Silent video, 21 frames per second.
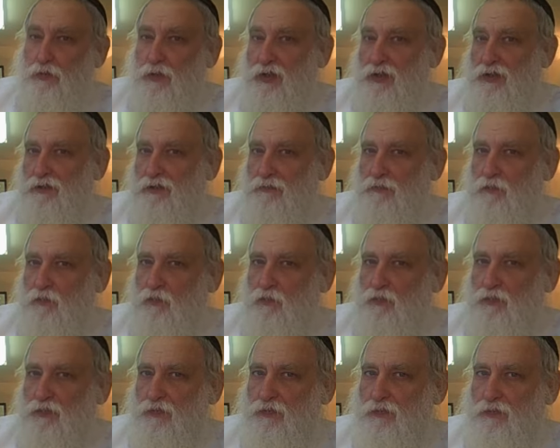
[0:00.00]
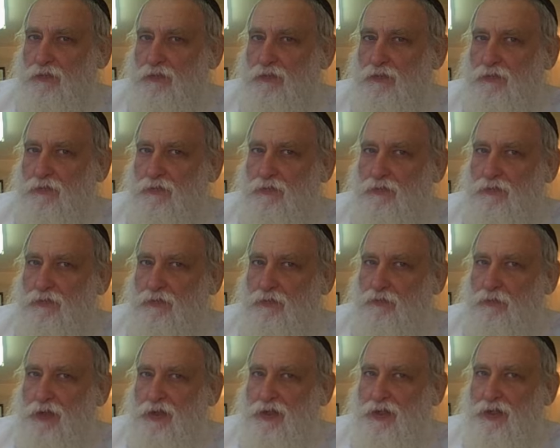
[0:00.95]
Well,
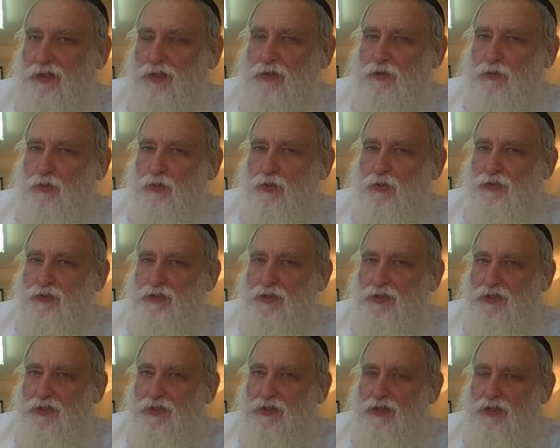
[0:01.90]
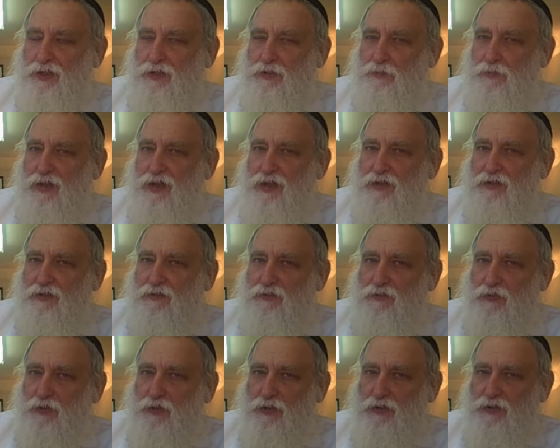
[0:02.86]
by getting word to the guard back and
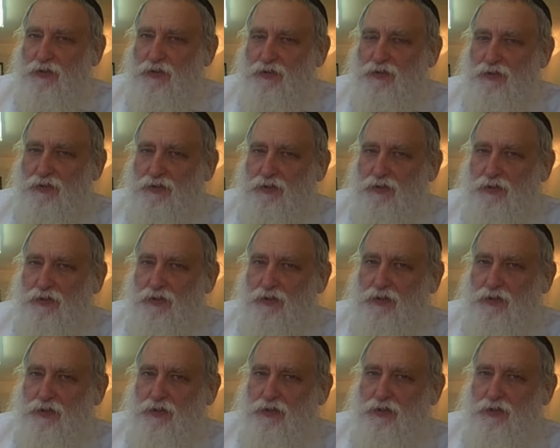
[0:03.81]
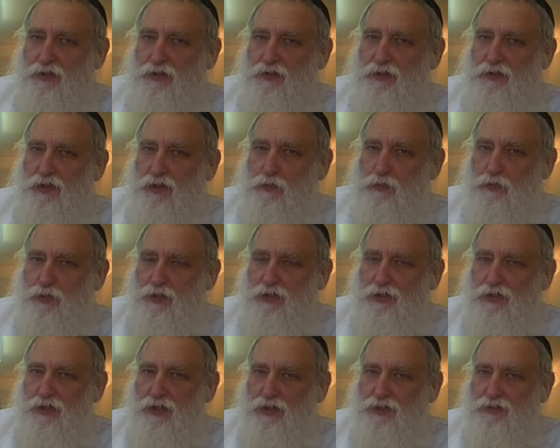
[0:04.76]
forth, they
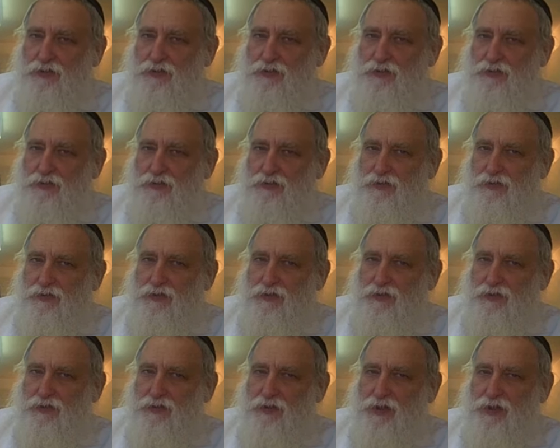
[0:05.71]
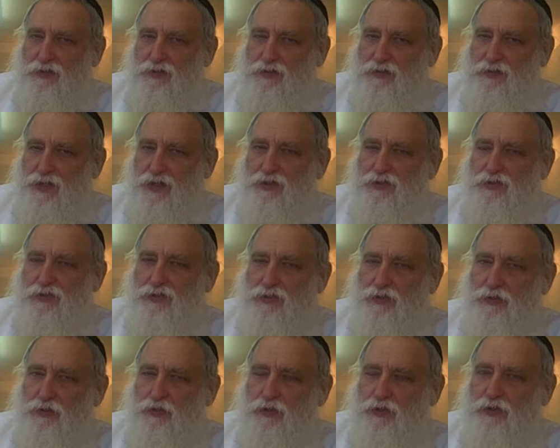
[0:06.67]
realized that
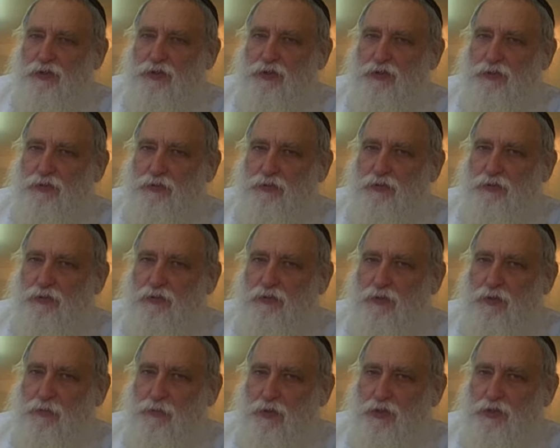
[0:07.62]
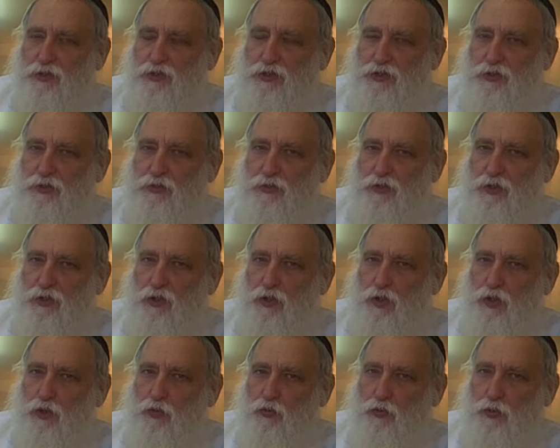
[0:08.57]
next door to Rav Moshe
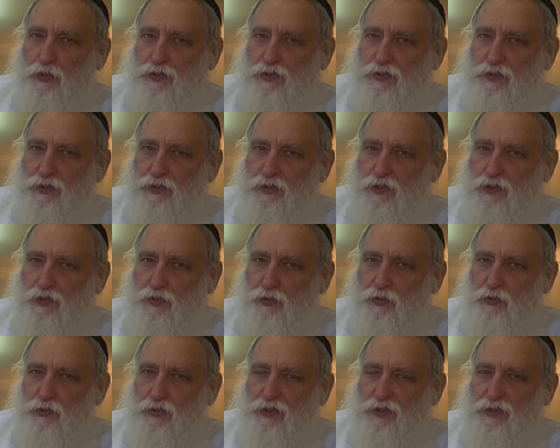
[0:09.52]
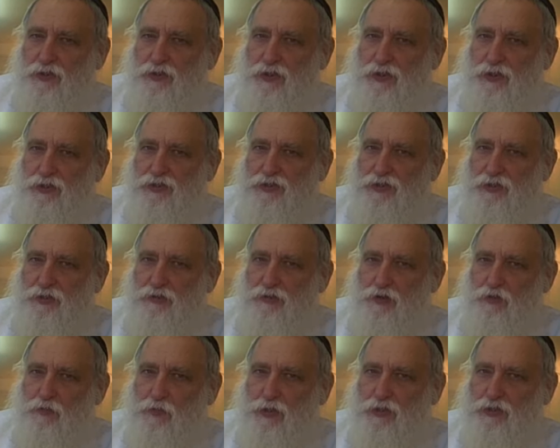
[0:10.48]
was the storied Hasid,
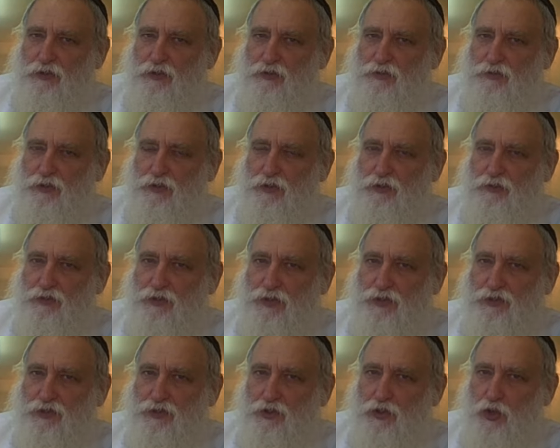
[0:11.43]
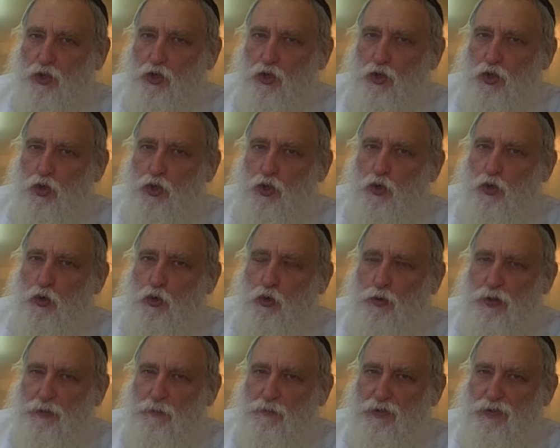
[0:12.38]
Rav Mendel Futerfas,
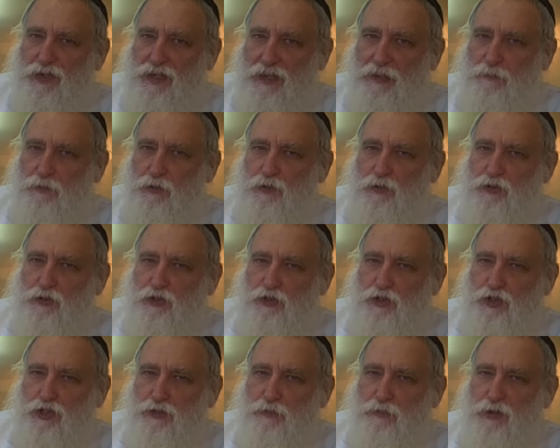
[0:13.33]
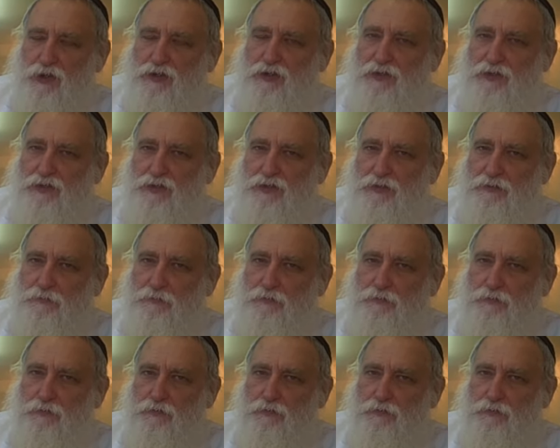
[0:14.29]
who had been able to smuggle in